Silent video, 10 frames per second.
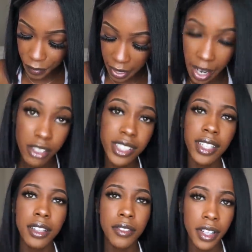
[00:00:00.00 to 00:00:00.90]
yeah, I'll just
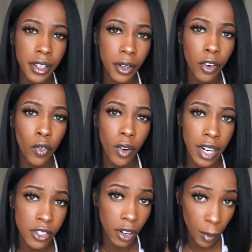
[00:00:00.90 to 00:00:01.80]
link the video of where
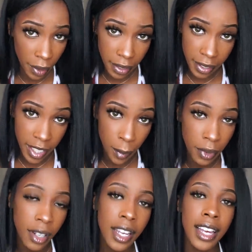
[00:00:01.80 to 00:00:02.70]
I talk about that
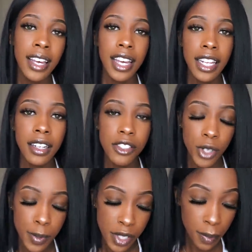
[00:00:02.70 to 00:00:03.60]
camera in the
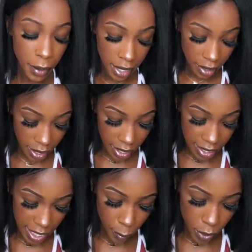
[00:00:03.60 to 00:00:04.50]
description, but
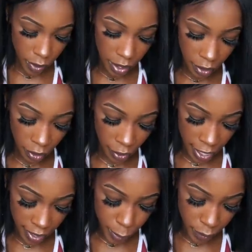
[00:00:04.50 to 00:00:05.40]
these cameras right here are
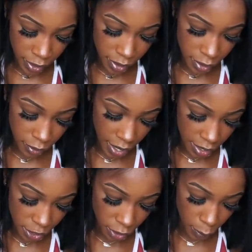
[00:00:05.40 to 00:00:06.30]
inexpensive,
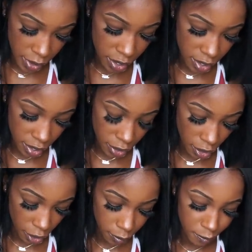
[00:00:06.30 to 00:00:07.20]
and so let me just tell
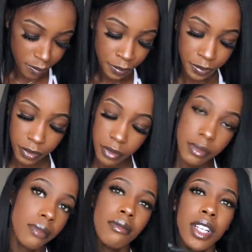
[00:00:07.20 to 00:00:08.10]
y'all.
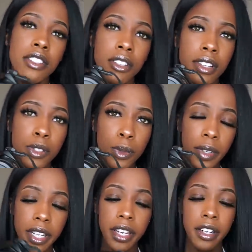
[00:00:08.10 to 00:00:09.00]
So this one
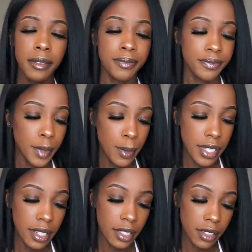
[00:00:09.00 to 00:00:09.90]
right here, let me
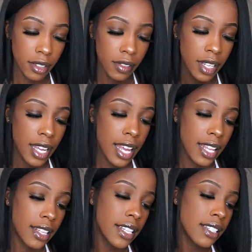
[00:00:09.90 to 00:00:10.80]
take this off.
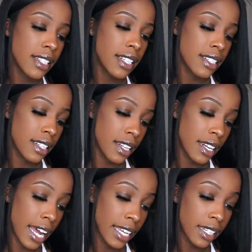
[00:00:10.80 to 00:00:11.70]
This is the
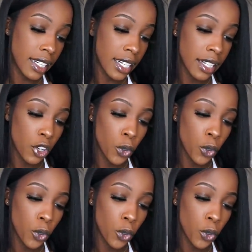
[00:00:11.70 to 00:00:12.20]
Nikon